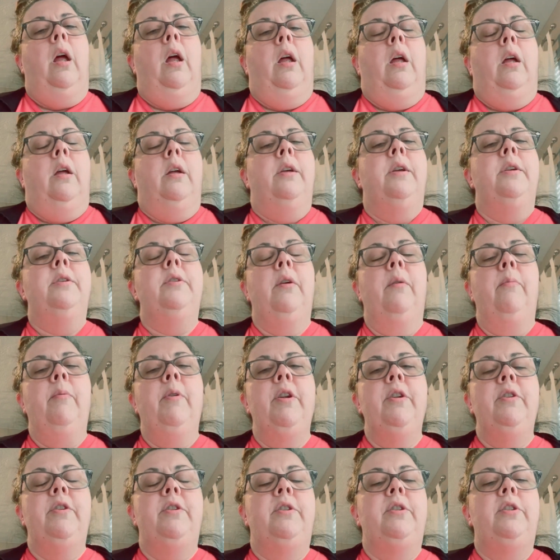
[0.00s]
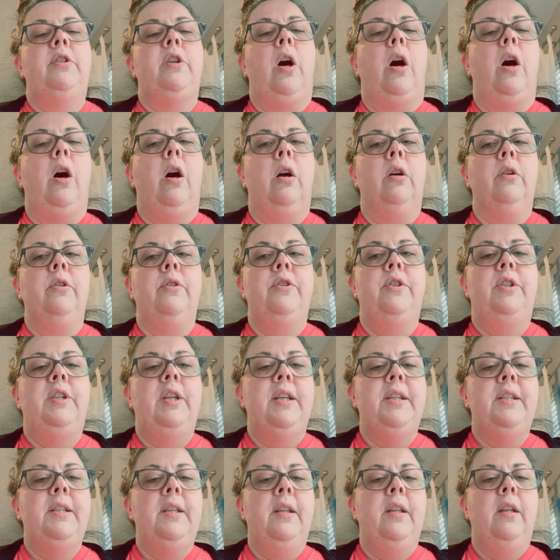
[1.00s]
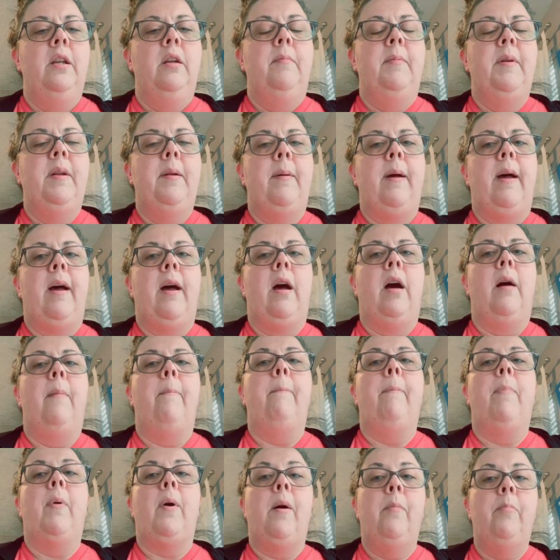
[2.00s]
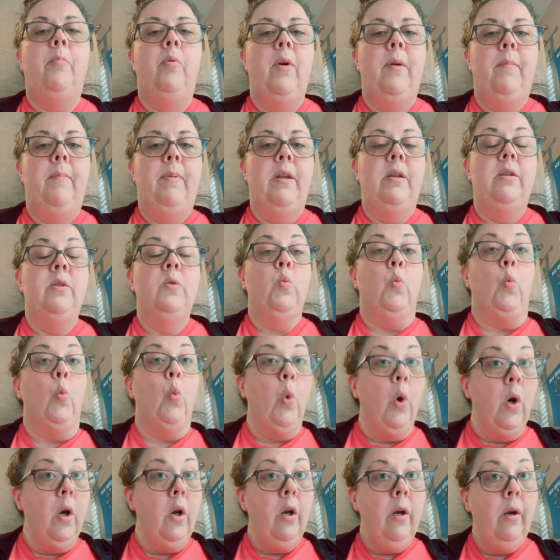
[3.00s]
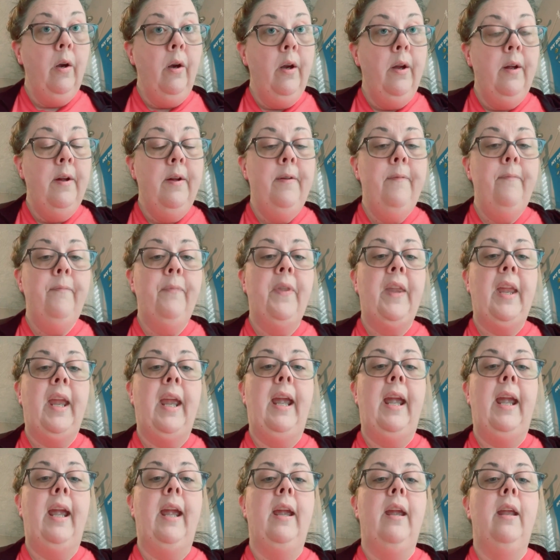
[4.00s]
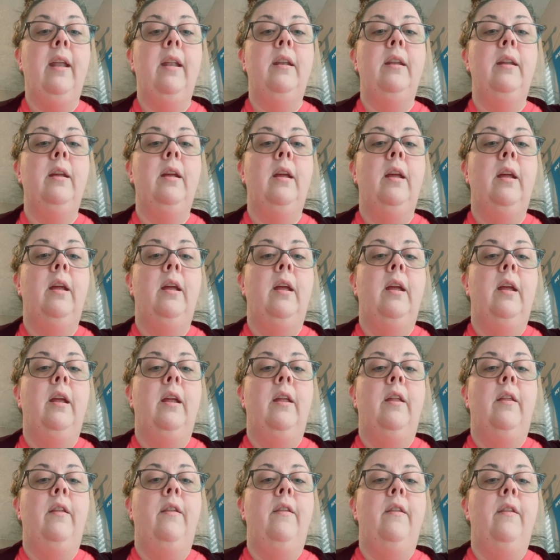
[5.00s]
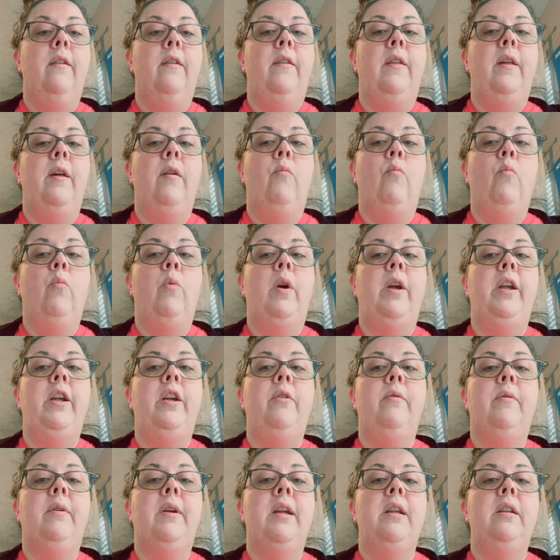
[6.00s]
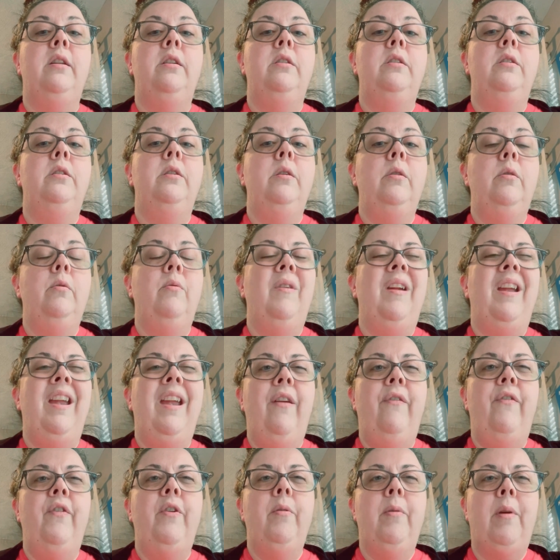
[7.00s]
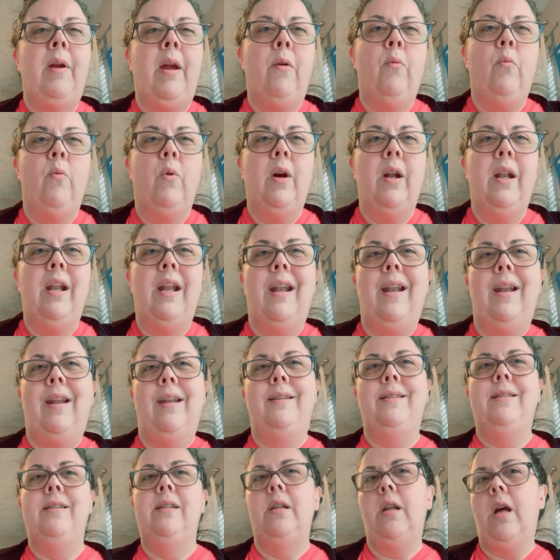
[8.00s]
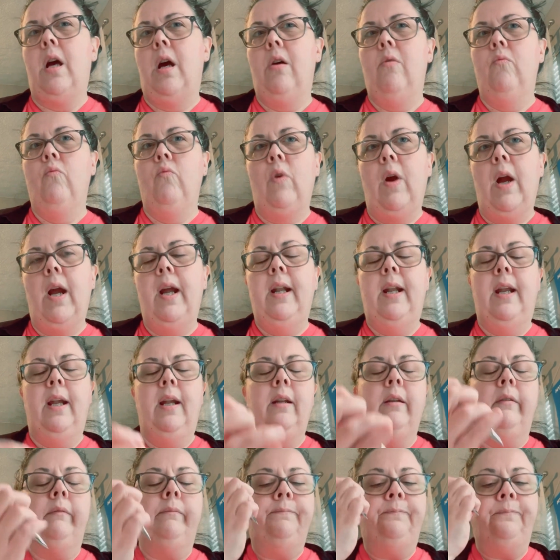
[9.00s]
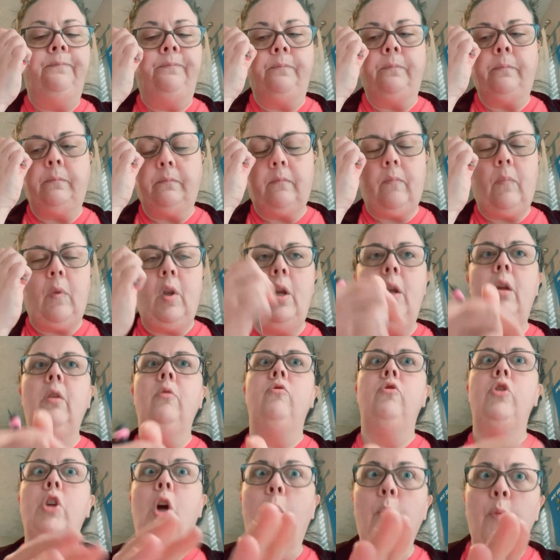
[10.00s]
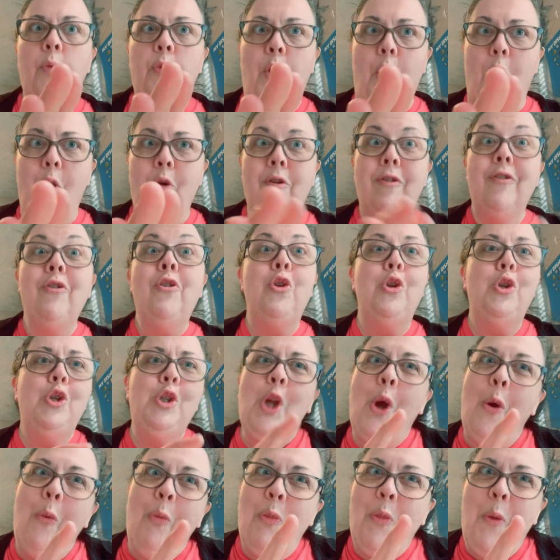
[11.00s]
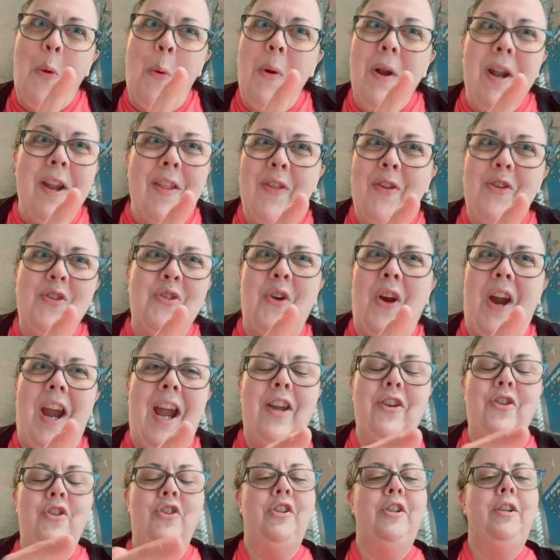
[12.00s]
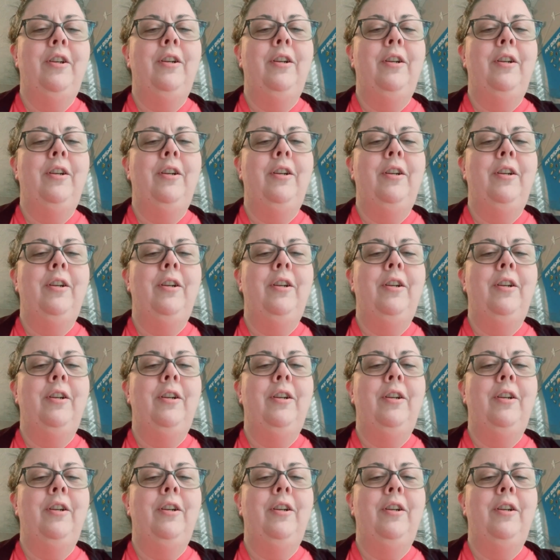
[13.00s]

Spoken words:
so I want to talk just a little bit about how ballpoint pens work, and then what you can do if you get one and it's not writing. Don't throw it in the trash.